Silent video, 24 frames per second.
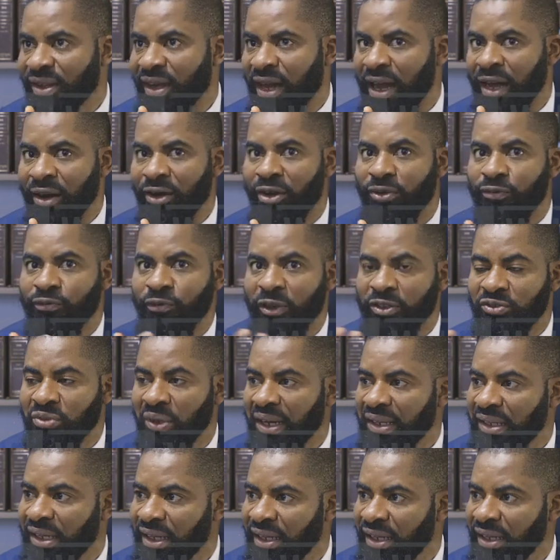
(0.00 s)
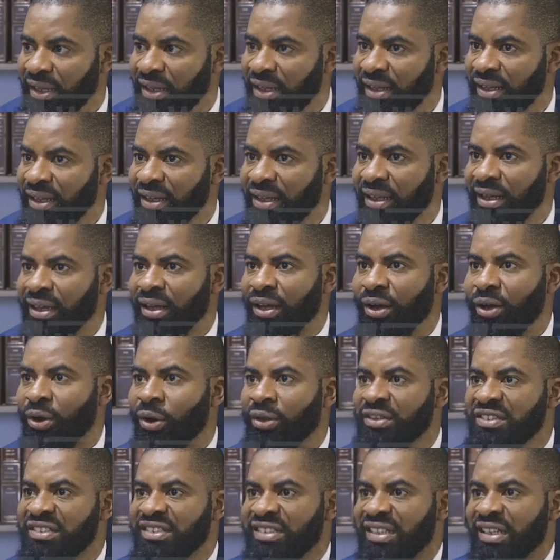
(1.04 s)
And unfortunately,
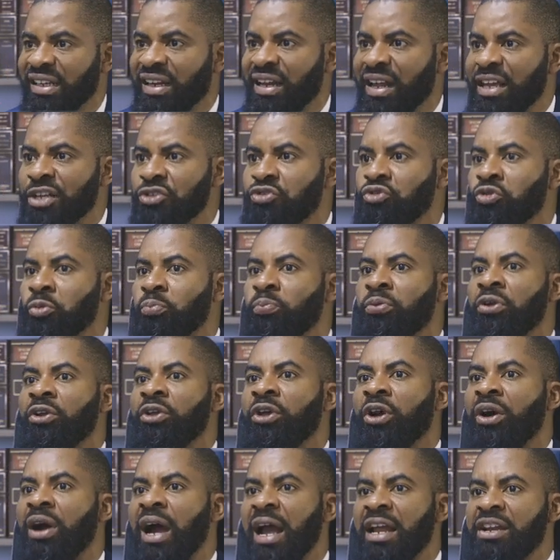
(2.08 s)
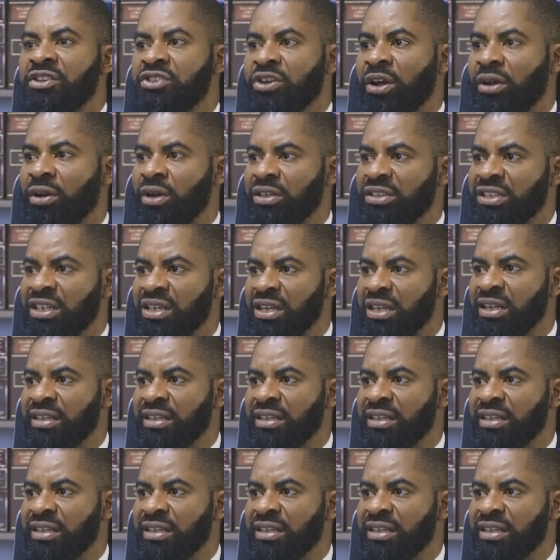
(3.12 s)
until a superior ideology